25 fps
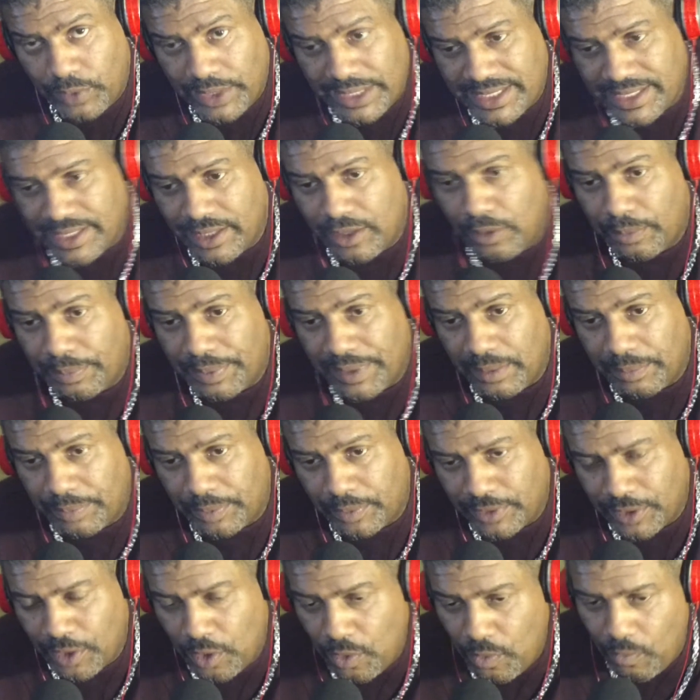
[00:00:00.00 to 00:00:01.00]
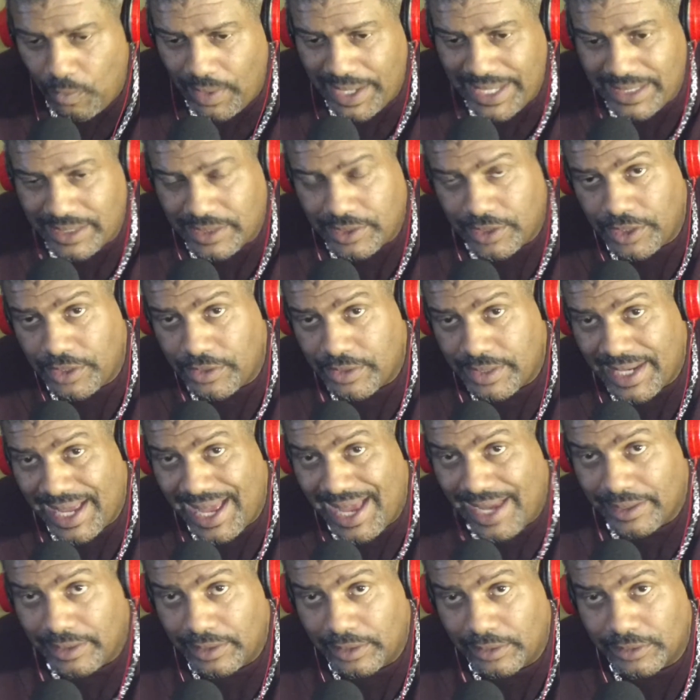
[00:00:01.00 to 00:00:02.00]
We tell people, don't wait till you're
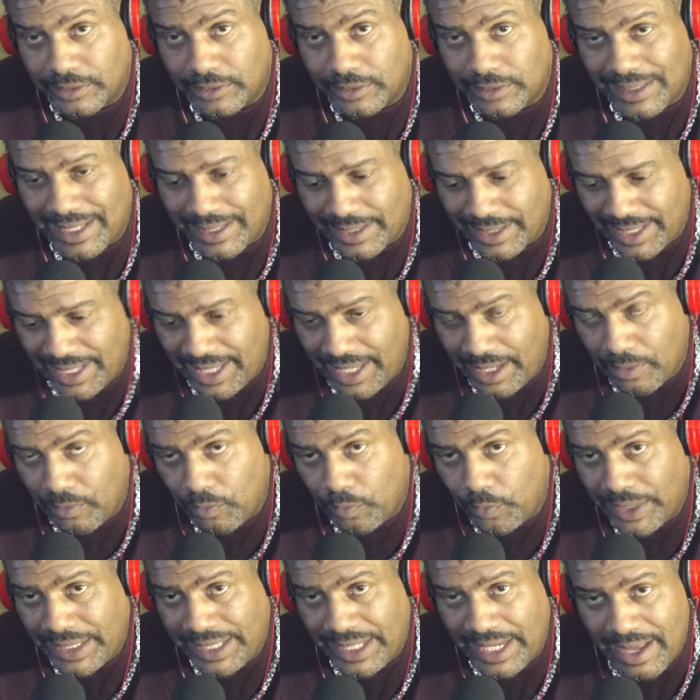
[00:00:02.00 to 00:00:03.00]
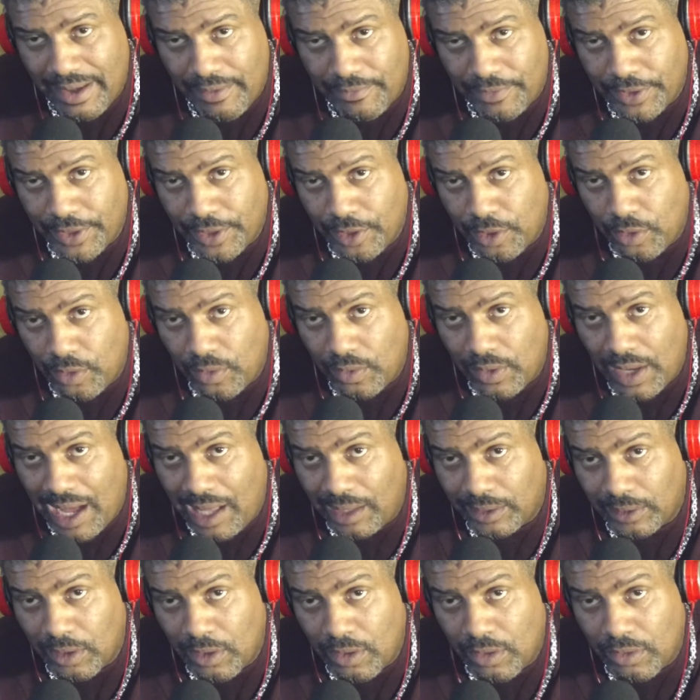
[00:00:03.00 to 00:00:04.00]
diagnosed. Like, again, we never know
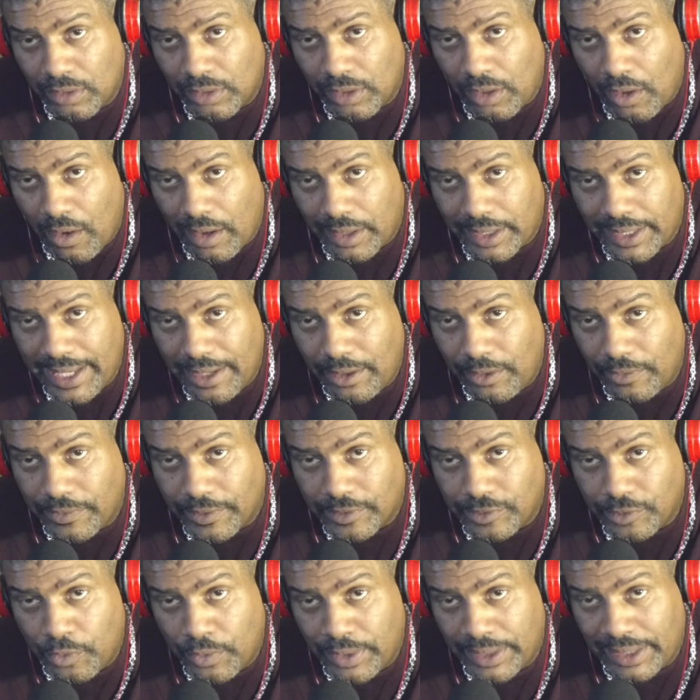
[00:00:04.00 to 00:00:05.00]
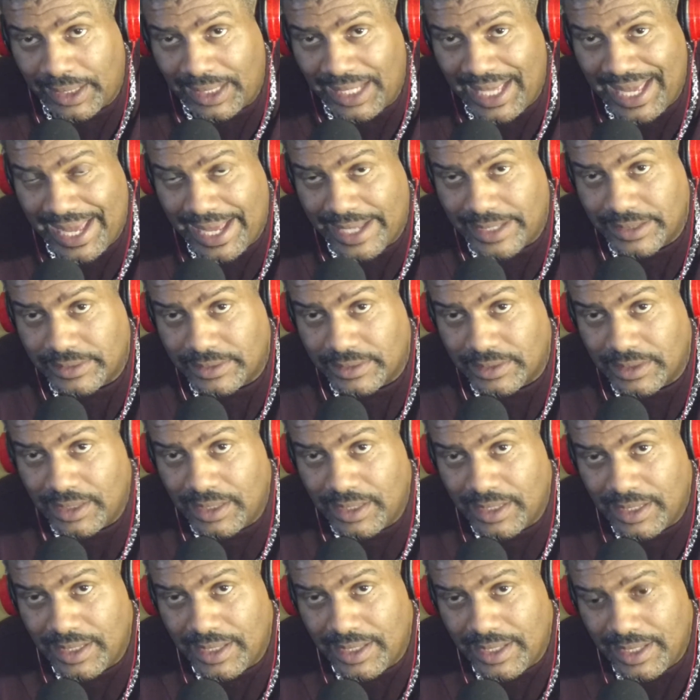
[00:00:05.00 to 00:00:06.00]
how long our health is going to last.
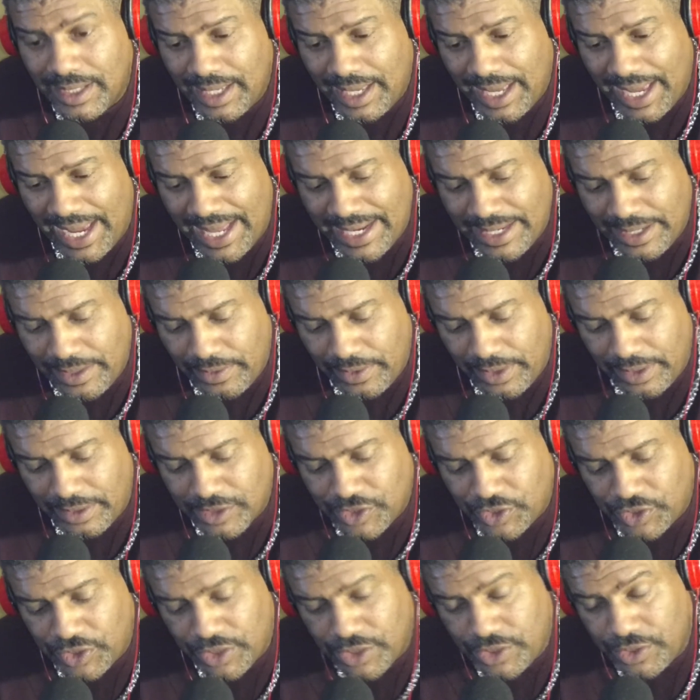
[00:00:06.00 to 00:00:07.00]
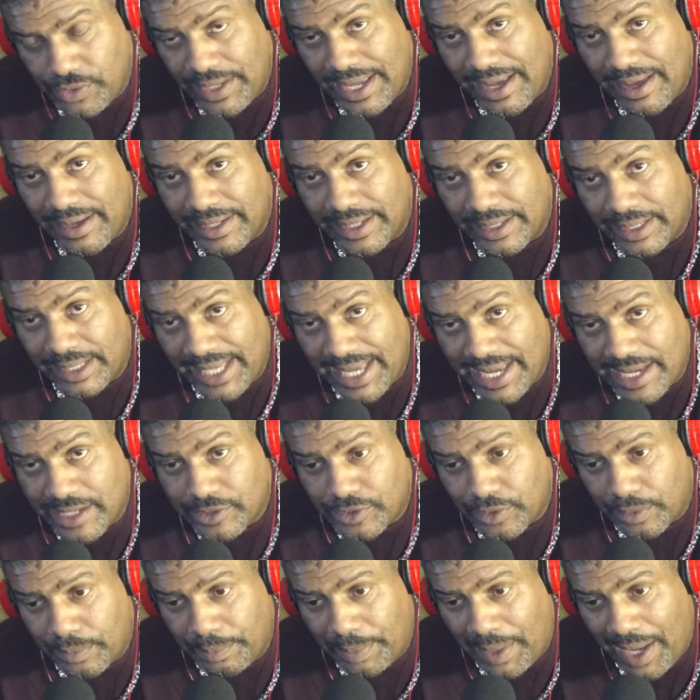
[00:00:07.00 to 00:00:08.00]
And should you have a
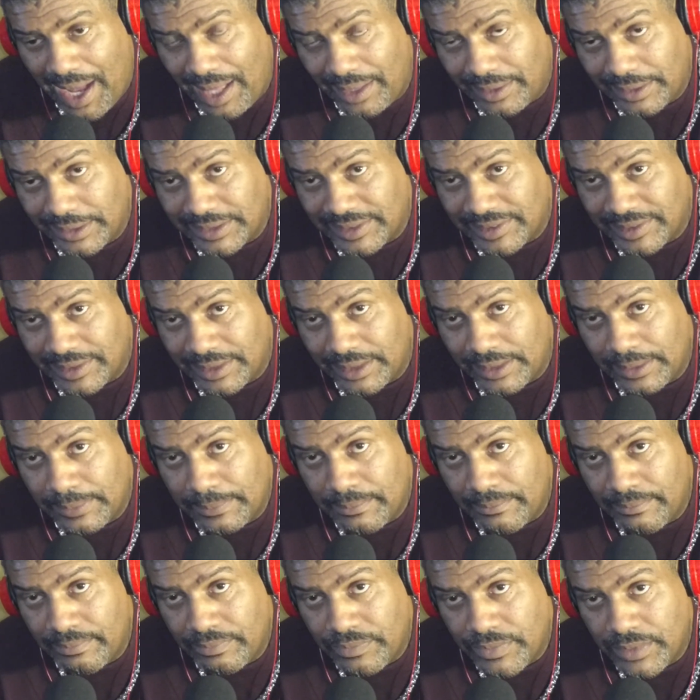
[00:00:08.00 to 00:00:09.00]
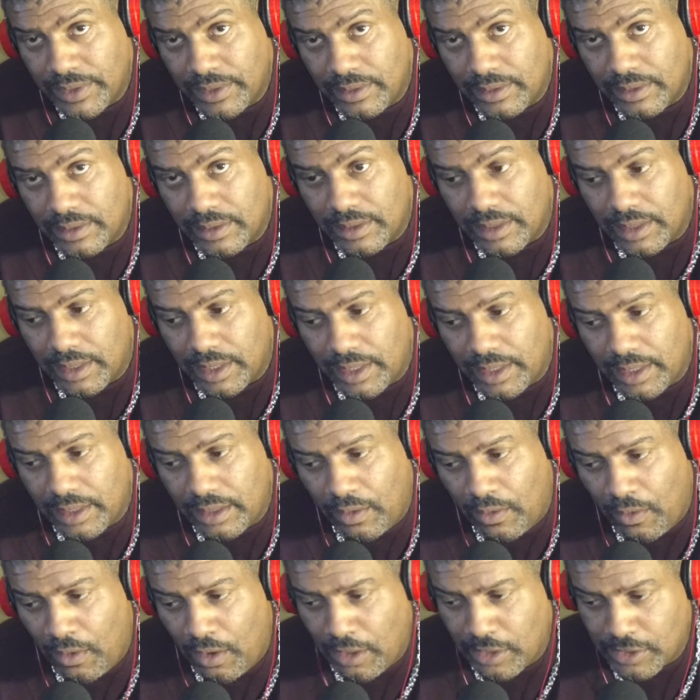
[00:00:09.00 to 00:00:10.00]
cancer policy,
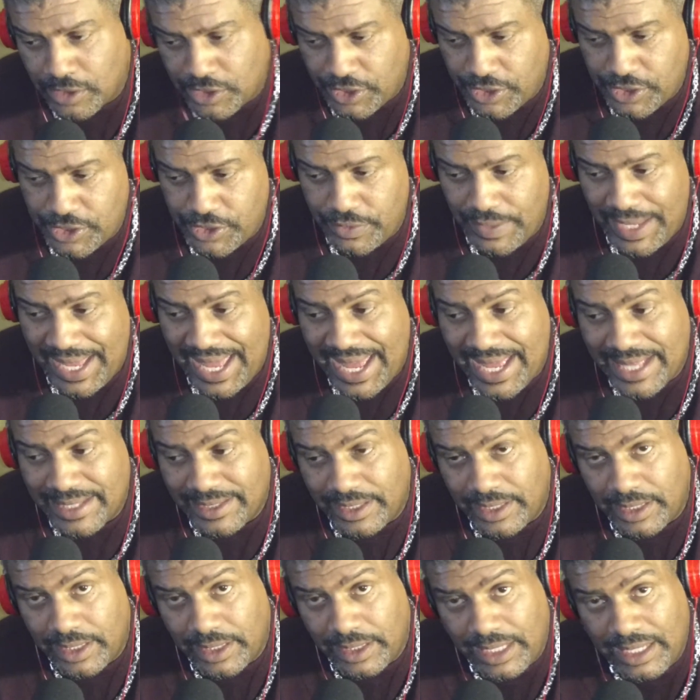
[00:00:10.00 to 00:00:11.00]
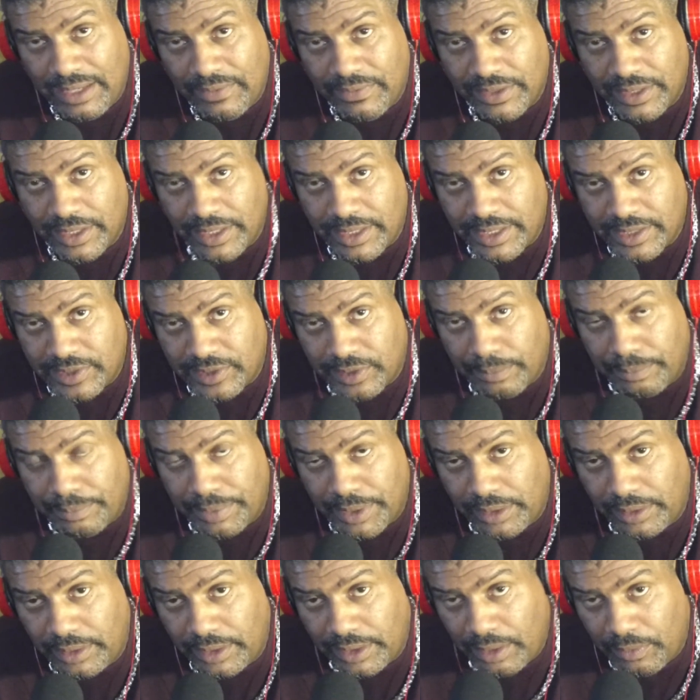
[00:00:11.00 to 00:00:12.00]
or should you have even the
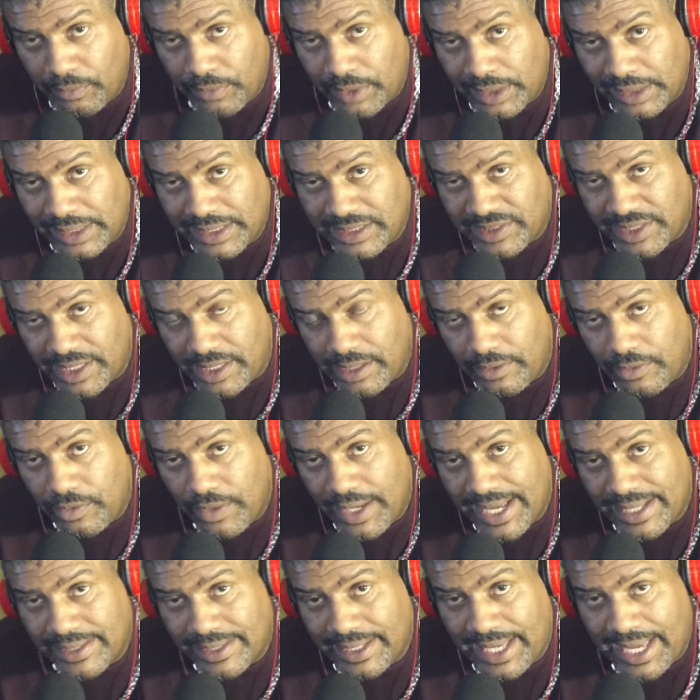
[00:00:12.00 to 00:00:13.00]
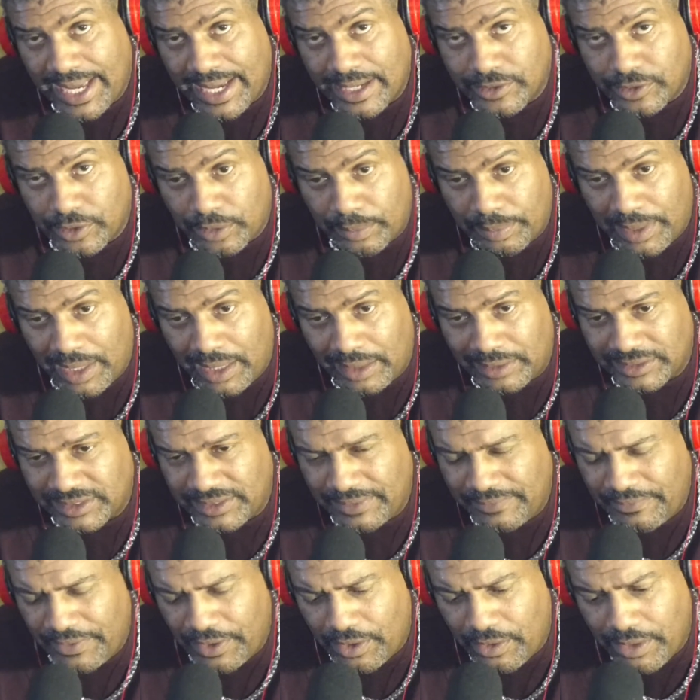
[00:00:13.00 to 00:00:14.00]
disability one, let's say you had the cancer
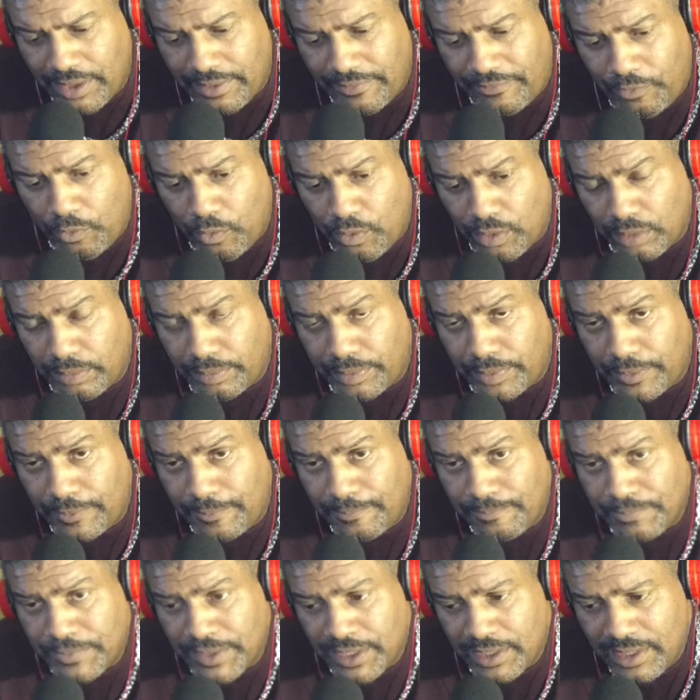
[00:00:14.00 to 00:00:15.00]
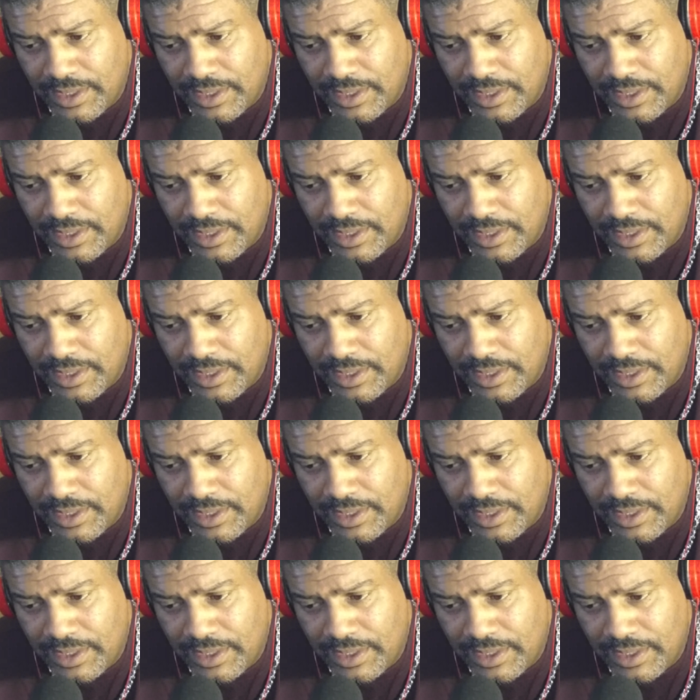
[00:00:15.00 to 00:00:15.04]
policy, very affordable,